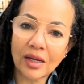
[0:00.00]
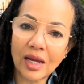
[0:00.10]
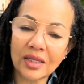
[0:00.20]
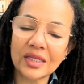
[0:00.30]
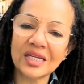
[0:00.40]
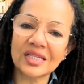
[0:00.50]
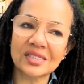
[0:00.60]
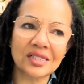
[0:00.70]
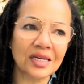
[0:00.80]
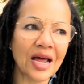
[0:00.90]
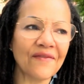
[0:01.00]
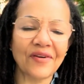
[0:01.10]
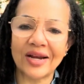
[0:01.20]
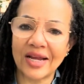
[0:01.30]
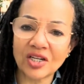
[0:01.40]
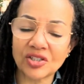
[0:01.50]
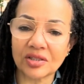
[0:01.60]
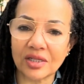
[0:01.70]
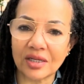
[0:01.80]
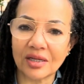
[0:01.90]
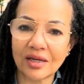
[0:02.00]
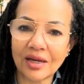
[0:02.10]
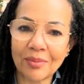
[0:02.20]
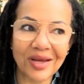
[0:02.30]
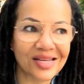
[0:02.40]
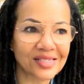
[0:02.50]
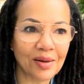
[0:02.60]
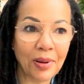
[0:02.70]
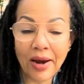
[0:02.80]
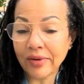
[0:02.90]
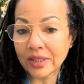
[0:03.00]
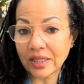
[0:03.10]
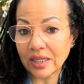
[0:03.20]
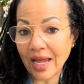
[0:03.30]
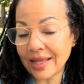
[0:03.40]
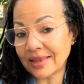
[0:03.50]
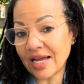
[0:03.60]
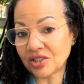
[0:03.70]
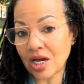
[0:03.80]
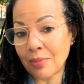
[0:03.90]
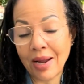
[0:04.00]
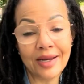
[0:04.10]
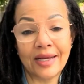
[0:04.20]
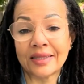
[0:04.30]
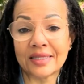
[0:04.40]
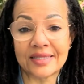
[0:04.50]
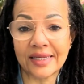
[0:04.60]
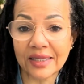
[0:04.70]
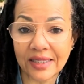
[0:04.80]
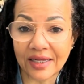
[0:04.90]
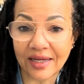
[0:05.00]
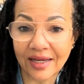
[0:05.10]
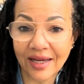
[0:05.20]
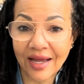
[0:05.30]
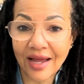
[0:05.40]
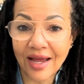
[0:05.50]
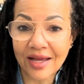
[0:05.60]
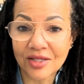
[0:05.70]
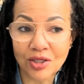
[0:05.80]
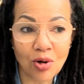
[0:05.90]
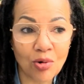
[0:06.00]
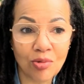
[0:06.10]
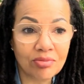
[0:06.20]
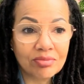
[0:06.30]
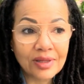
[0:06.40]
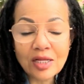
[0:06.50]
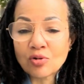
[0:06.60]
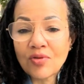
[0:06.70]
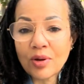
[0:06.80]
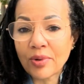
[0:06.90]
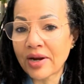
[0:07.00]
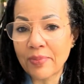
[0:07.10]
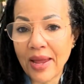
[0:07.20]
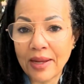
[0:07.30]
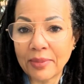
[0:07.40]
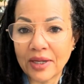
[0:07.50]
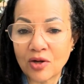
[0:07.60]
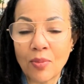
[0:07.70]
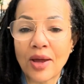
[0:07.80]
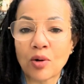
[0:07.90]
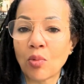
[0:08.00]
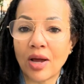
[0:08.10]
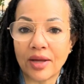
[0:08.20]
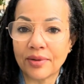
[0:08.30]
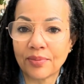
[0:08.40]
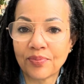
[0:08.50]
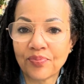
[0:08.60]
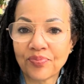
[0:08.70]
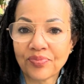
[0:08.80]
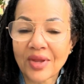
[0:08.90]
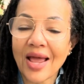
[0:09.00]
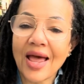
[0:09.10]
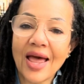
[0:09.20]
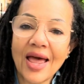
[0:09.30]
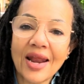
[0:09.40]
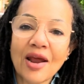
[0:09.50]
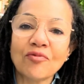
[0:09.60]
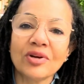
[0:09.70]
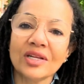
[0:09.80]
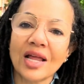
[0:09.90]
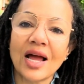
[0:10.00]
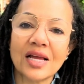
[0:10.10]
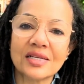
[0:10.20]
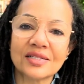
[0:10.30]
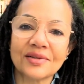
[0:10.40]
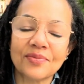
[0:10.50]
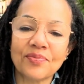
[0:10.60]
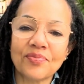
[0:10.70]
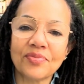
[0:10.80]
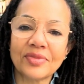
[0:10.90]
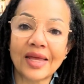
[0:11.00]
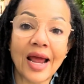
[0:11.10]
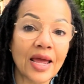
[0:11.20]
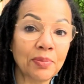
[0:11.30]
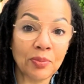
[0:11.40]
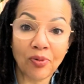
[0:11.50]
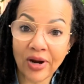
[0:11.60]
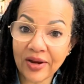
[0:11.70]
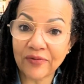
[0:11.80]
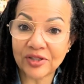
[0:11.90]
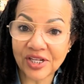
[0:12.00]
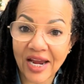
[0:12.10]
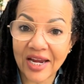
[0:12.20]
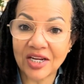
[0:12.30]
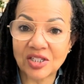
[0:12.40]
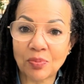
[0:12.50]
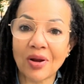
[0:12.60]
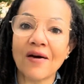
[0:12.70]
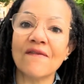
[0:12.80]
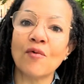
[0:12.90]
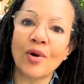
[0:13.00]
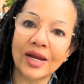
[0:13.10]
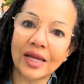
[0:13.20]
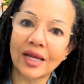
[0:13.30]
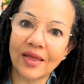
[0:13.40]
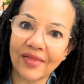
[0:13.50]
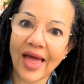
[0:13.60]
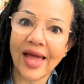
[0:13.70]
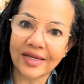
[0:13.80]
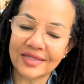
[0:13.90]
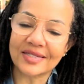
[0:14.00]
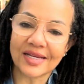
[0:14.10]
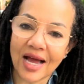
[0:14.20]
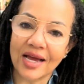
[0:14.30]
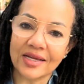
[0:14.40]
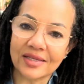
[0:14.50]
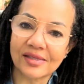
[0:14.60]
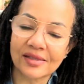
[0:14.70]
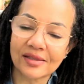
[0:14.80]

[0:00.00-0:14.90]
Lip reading: at least not financially. Because apparently at that job I had hit the ceiling. So that's all they were going to pay me, no matter what. And I realized that I had been praying for change, but avoiding the exit signs.